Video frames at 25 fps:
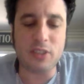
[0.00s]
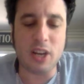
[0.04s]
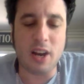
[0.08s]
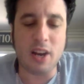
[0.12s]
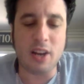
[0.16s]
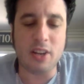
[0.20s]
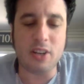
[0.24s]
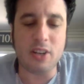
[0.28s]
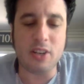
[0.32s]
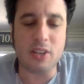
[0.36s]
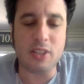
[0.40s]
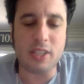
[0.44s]
to
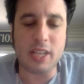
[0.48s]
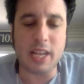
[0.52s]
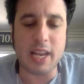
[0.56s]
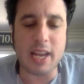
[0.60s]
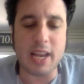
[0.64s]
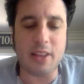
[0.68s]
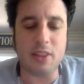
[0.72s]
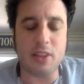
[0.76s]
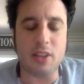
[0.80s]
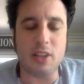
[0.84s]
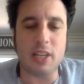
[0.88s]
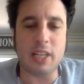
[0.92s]

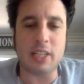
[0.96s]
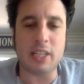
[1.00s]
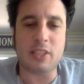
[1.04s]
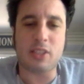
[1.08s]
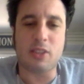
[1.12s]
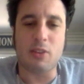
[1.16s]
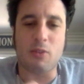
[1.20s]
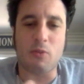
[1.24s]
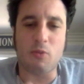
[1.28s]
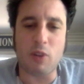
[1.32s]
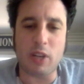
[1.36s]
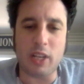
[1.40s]
understand it's
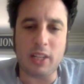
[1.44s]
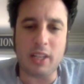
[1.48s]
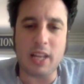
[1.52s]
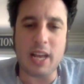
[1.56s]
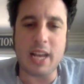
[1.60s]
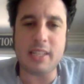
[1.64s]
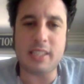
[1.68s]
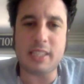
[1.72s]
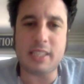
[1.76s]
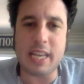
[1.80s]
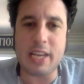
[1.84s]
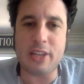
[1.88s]
the
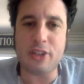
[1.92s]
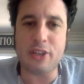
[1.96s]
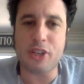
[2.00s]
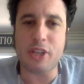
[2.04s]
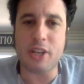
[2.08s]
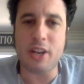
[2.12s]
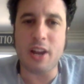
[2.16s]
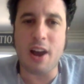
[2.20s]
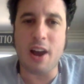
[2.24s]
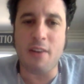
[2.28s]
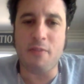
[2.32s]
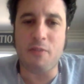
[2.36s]

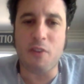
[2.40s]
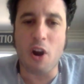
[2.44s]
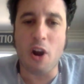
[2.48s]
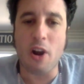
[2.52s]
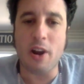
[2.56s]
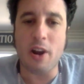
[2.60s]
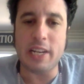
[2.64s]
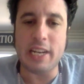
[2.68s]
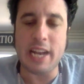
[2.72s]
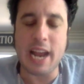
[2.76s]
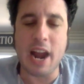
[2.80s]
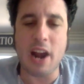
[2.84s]
realization of our
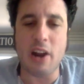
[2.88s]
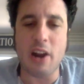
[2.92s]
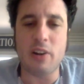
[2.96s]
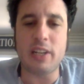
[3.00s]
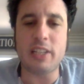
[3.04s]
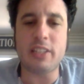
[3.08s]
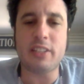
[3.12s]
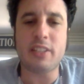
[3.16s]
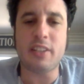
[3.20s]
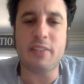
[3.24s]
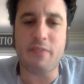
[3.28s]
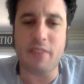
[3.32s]

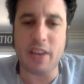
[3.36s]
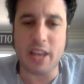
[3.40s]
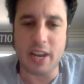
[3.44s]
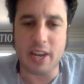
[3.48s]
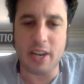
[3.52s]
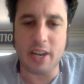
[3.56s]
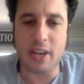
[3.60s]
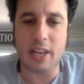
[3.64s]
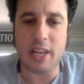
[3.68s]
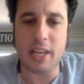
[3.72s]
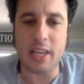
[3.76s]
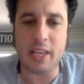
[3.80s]
inherent
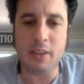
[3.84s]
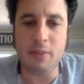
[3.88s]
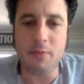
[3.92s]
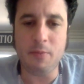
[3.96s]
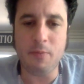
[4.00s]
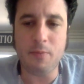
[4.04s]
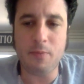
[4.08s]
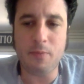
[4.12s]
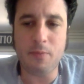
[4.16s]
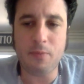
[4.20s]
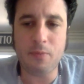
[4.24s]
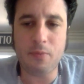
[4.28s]
divinity.
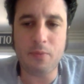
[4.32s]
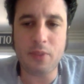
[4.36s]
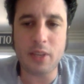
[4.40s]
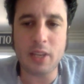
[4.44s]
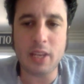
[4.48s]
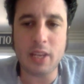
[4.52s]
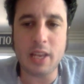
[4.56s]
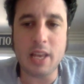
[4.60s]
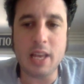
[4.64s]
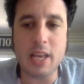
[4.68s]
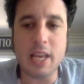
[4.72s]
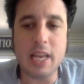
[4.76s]

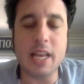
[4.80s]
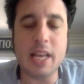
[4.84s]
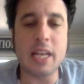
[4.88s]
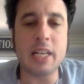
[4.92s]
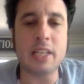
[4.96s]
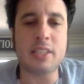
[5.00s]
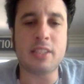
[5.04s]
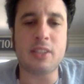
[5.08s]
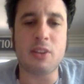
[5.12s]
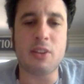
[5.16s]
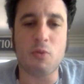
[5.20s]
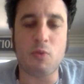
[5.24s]

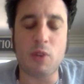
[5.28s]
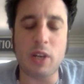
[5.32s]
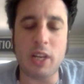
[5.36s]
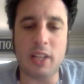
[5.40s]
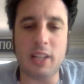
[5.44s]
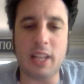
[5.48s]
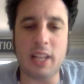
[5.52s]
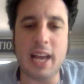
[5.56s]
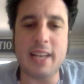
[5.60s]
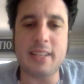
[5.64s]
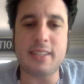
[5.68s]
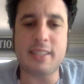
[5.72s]
It's the
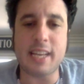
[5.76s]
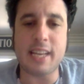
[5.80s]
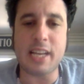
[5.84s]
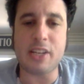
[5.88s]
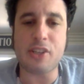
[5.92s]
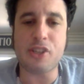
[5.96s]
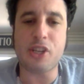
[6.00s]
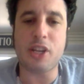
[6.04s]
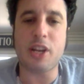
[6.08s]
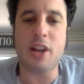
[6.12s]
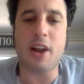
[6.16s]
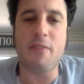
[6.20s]

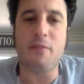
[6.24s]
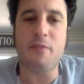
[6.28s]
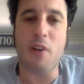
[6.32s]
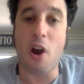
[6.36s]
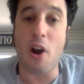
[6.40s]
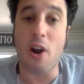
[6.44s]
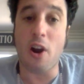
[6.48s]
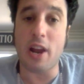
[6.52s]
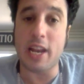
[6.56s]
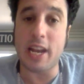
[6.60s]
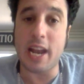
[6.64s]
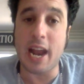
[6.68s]
realization of
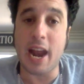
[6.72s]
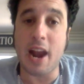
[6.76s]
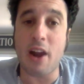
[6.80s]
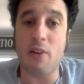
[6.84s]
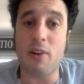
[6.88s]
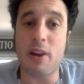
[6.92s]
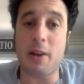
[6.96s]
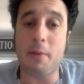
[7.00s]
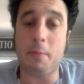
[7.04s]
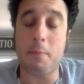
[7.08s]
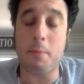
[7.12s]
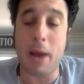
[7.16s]
our
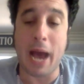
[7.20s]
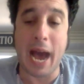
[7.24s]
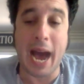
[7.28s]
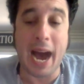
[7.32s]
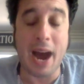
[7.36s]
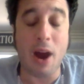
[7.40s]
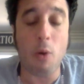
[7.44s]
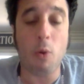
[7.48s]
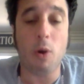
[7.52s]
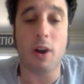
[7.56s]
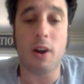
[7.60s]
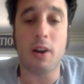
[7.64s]
inherent
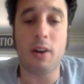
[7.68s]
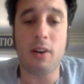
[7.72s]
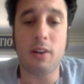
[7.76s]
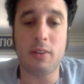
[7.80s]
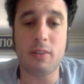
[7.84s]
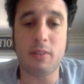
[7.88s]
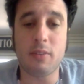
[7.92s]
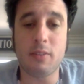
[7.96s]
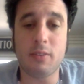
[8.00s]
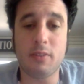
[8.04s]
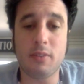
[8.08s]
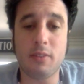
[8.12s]
power.
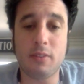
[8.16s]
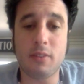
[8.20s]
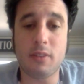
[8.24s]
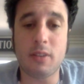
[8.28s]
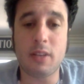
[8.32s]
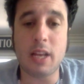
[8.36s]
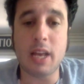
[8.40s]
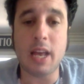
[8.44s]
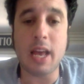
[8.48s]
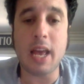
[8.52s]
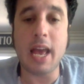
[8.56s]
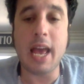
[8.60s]

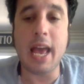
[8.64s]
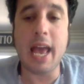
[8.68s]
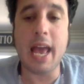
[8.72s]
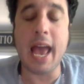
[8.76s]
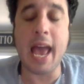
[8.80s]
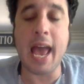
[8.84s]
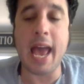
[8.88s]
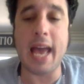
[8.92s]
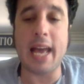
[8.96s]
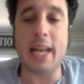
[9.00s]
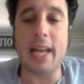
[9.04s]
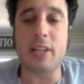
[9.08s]

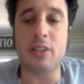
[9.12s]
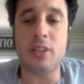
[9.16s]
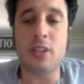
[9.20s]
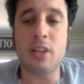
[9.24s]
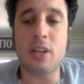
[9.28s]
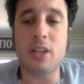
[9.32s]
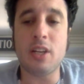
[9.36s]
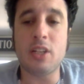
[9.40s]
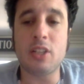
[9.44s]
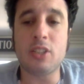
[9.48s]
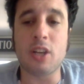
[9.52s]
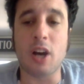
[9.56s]
And
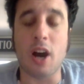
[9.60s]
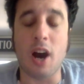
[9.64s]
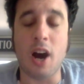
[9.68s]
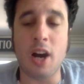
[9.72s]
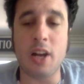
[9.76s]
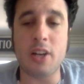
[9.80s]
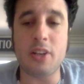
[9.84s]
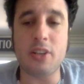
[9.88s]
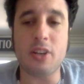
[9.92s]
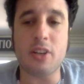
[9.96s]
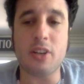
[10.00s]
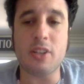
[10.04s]
to
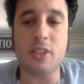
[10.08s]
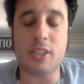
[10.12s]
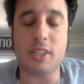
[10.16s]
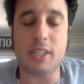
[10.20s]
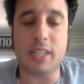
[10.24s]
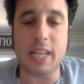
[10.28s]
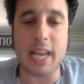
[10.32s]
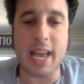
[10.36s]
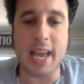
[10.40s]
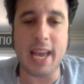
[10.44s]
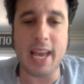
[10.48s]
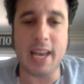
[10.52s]

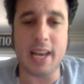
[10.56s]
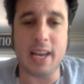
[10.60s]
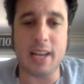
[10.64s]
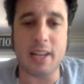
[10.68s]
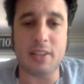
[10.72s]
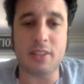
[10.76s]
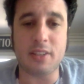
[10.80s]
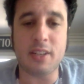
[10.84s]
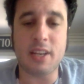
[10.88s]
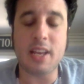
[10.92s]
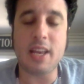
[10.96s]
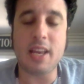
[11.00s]

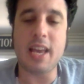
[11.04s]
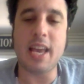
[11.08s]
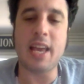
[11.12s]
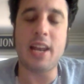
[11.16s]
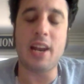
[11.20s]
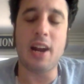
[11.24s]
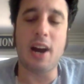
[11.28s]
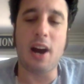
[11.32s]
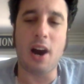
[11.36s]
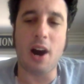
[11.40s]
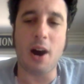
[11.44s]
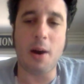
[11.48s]
understand in
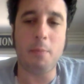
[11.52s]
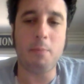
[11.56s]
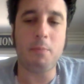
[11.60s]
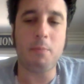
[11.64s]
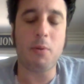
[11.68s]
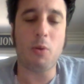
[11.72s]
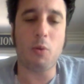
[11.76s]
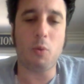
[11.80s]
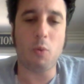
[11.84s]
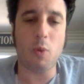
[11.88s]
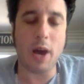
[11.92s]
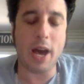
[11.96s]
a
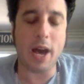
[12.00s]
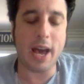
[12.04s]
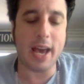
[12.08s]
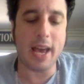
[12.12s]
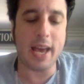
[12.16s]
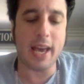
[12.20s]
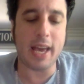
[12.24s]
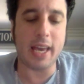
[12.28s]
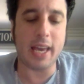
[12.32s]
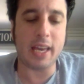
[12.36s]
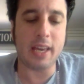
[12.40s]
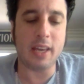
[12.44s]
humble
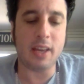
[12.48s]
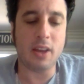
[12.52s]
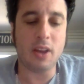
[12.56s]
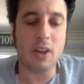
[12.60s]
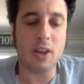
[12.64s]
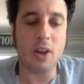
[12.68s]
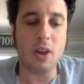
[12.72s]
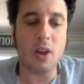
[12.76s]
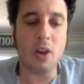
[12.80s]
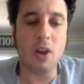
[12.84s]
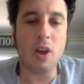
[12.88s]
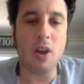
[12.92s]
way
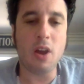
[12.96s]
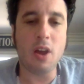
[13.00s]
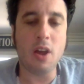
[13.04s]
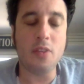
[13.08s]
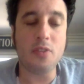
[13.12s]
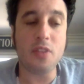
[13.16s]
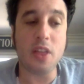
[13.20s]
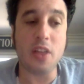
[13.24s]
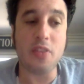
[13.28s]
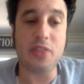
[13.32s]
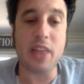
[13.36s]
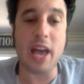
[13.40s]

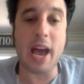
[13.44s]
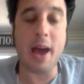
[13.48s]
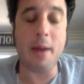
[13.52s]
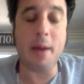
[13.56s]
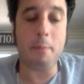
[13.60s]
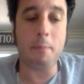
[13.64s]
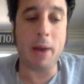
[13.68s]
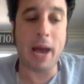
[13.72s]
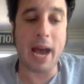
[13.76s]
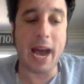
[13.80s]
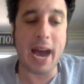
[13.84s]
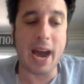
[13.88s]
that
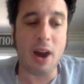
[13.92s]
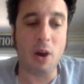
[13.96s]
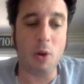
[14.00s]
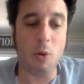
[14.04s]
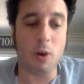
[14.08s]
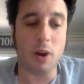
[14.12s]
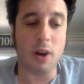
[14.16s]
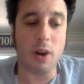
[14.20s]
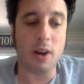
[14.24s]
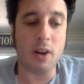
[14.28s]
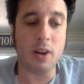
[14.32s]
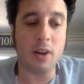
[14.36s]
that
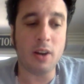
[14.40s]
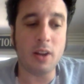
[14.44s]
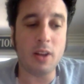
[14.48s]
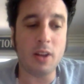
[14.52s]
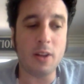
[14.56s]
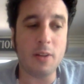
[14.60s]
power